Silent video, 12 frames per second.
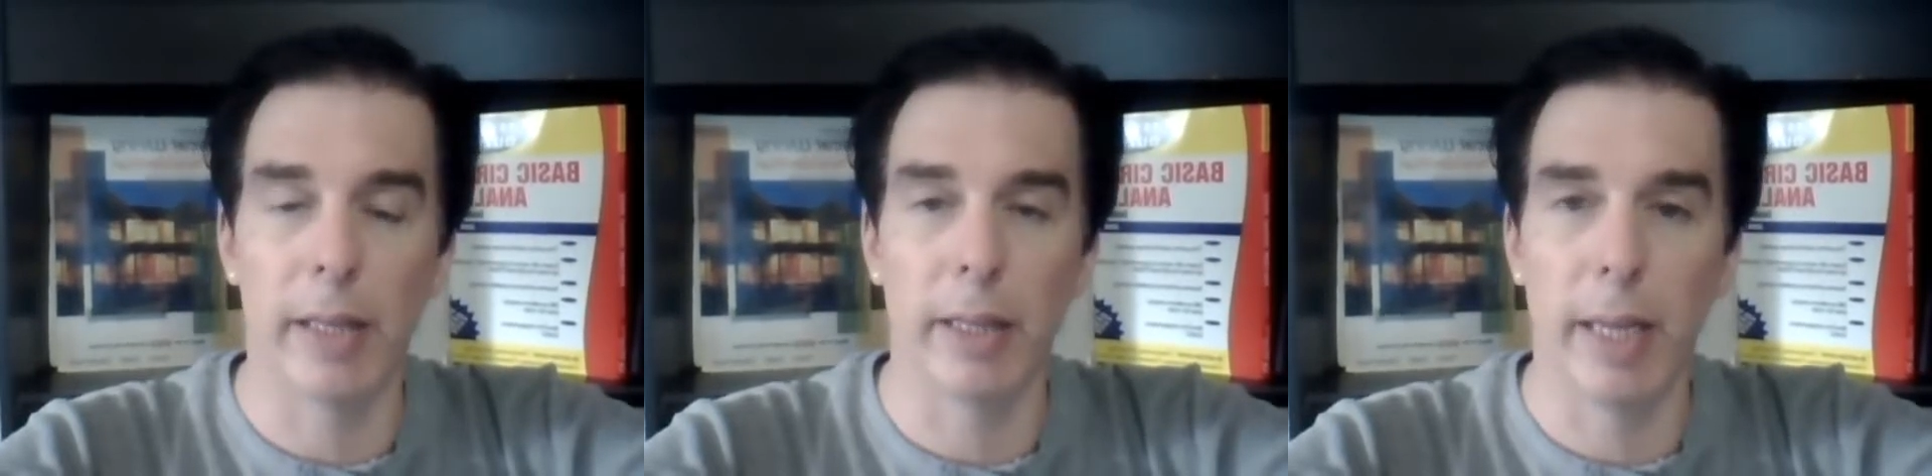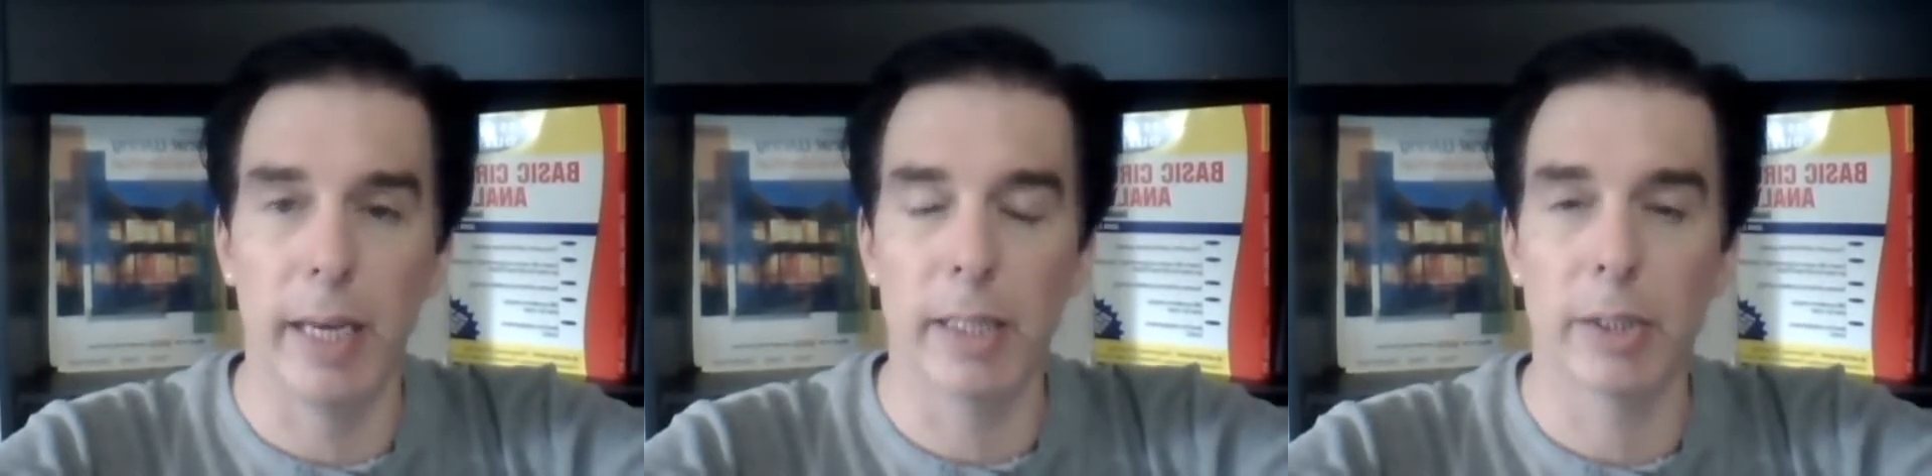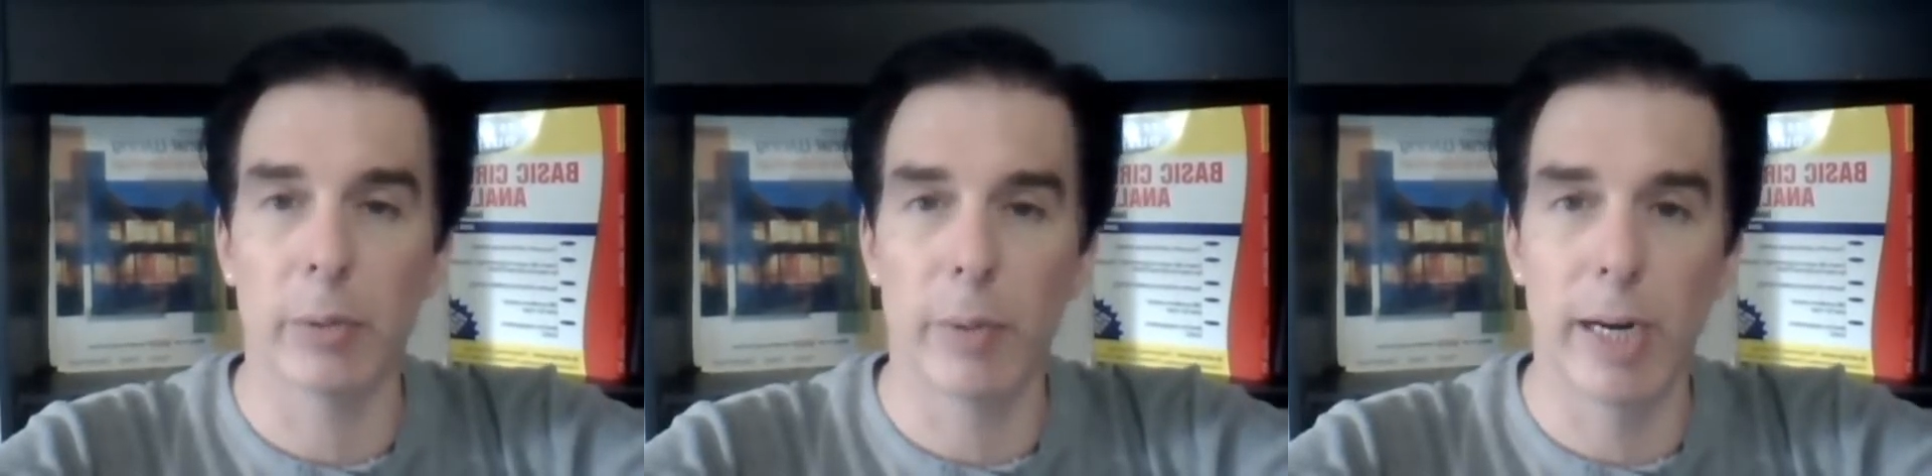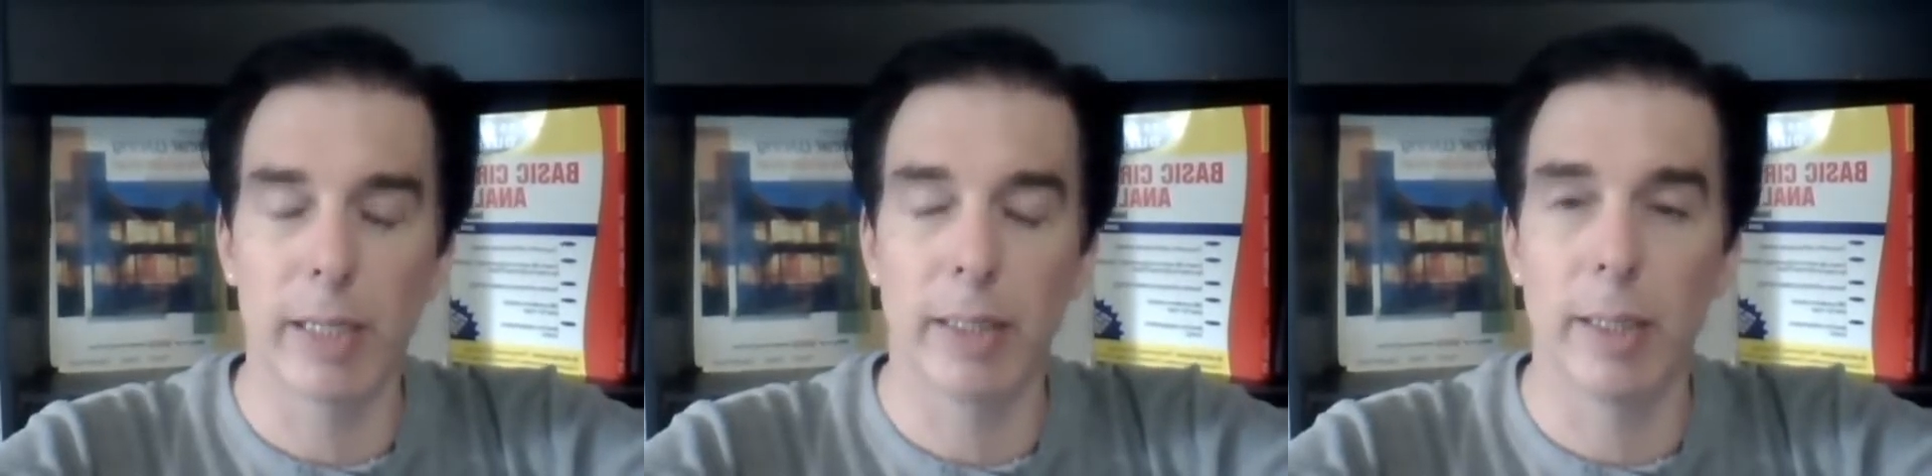the link
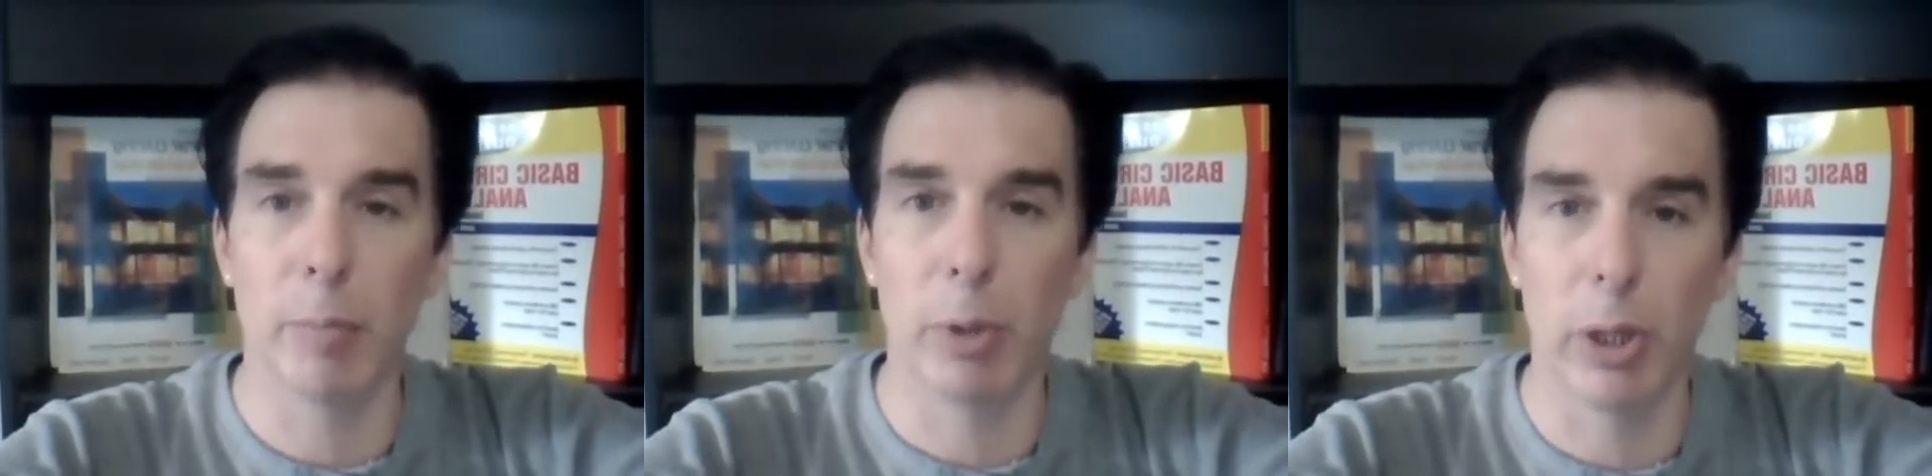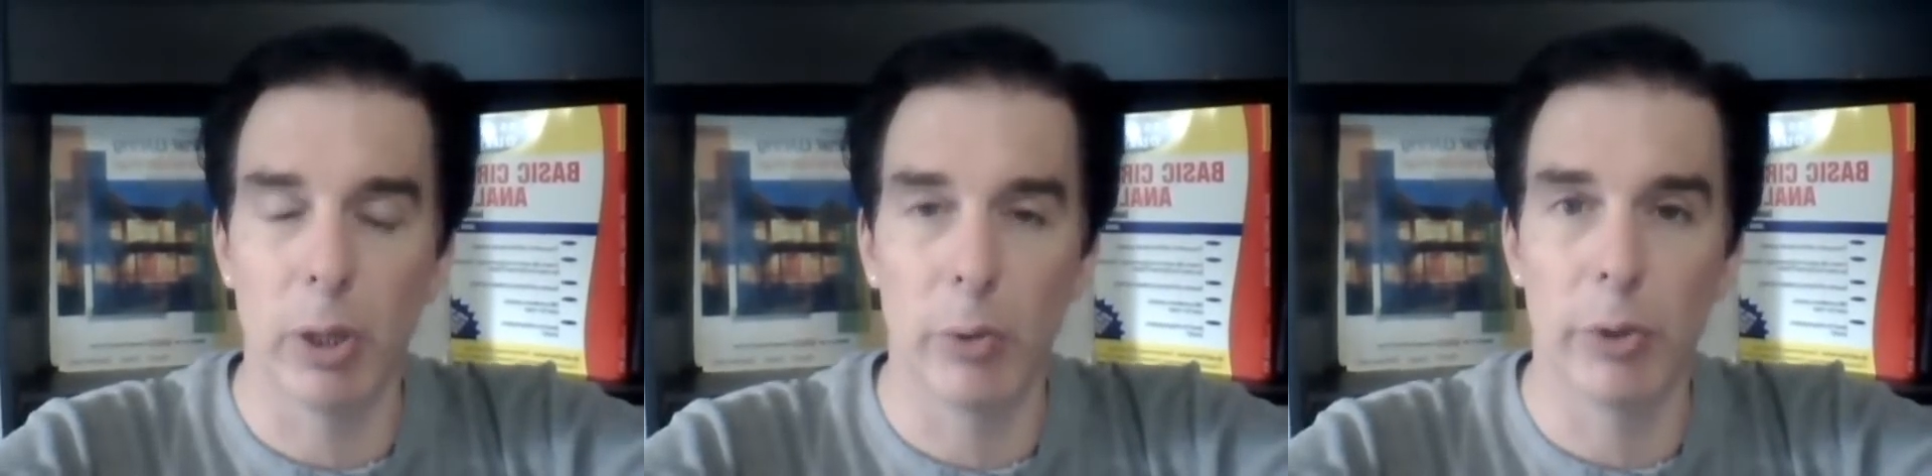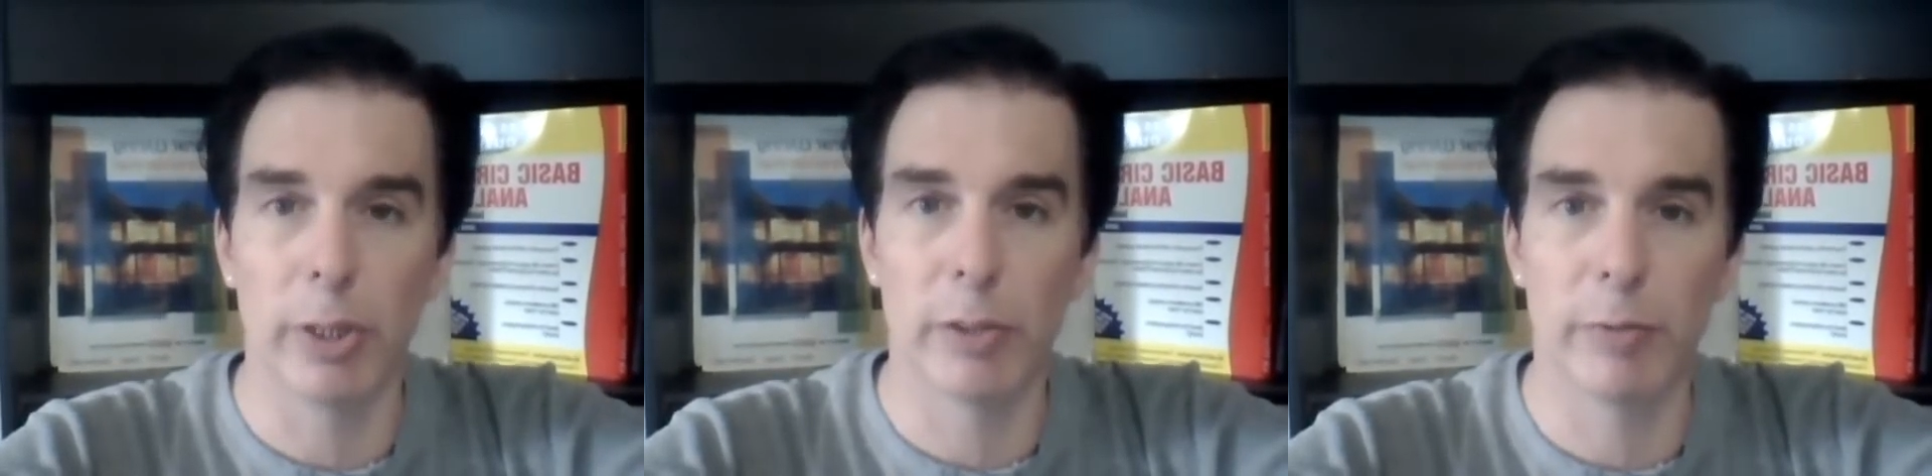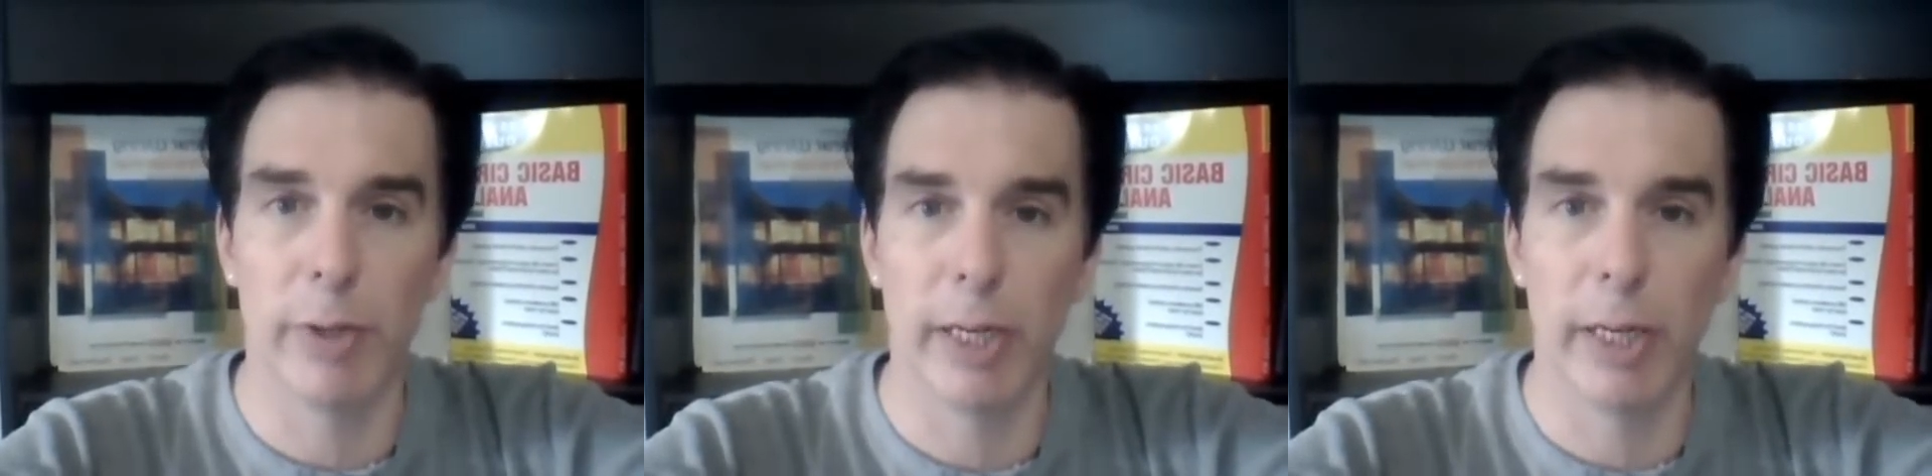directly below this
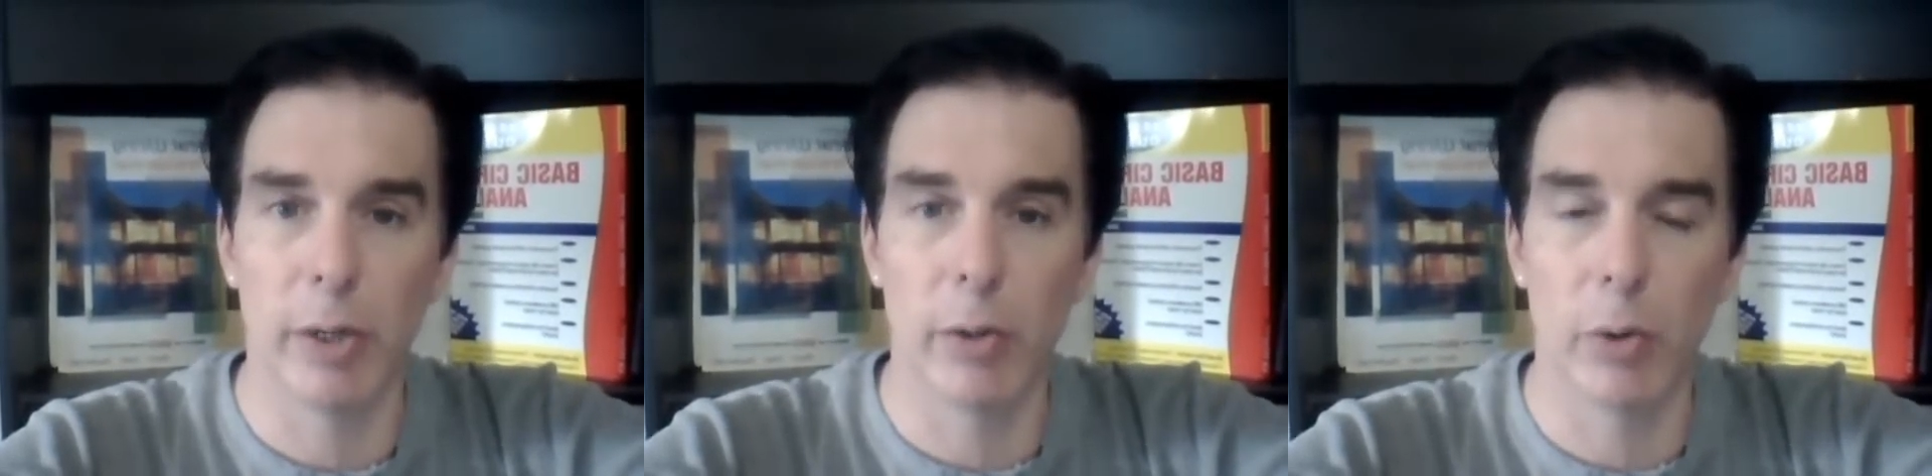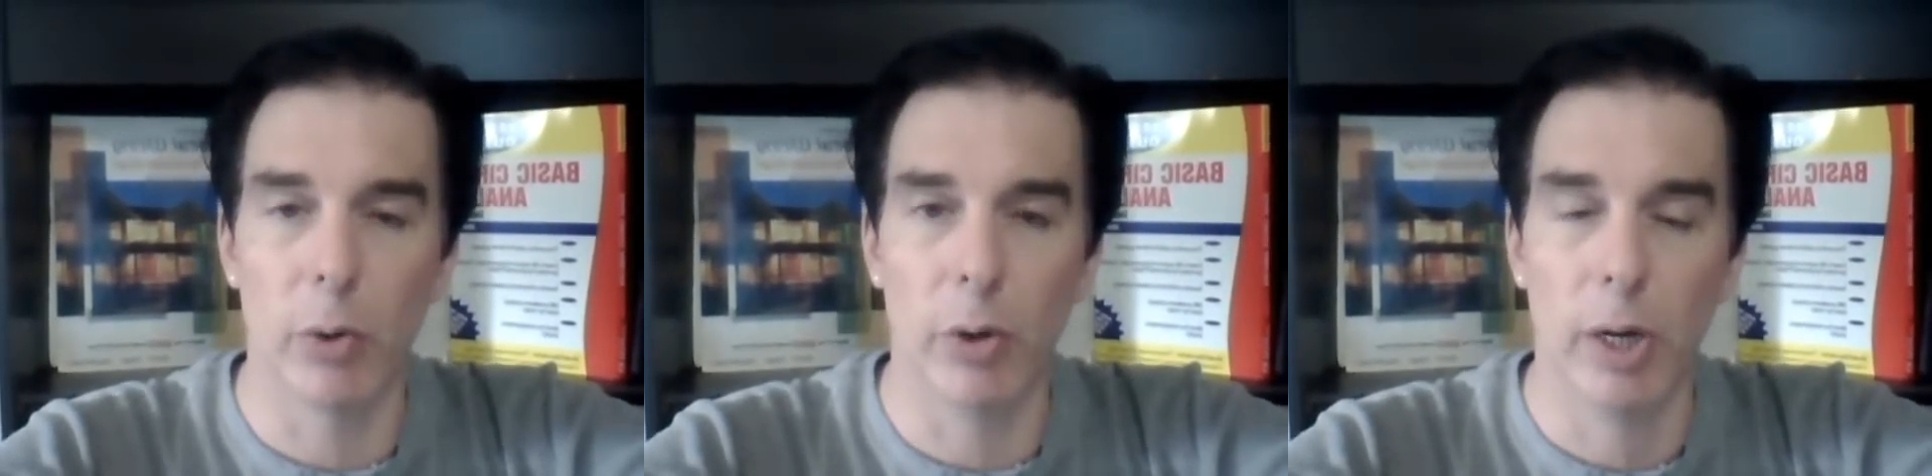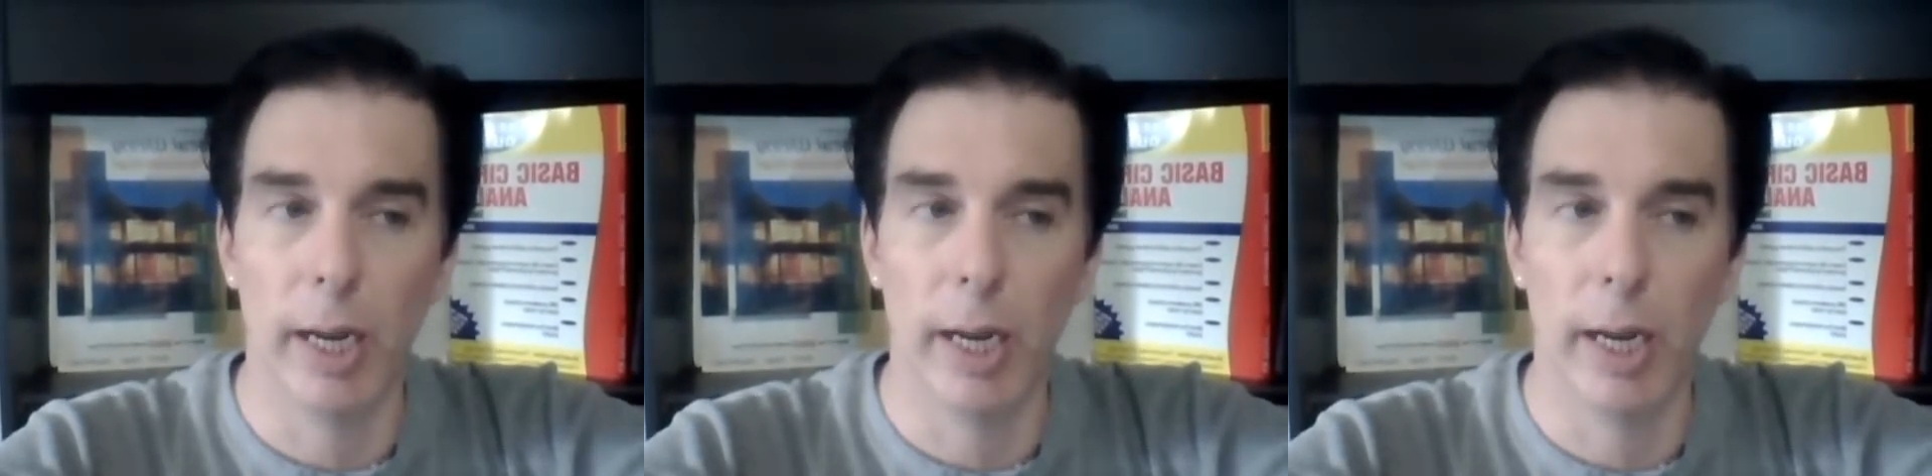video,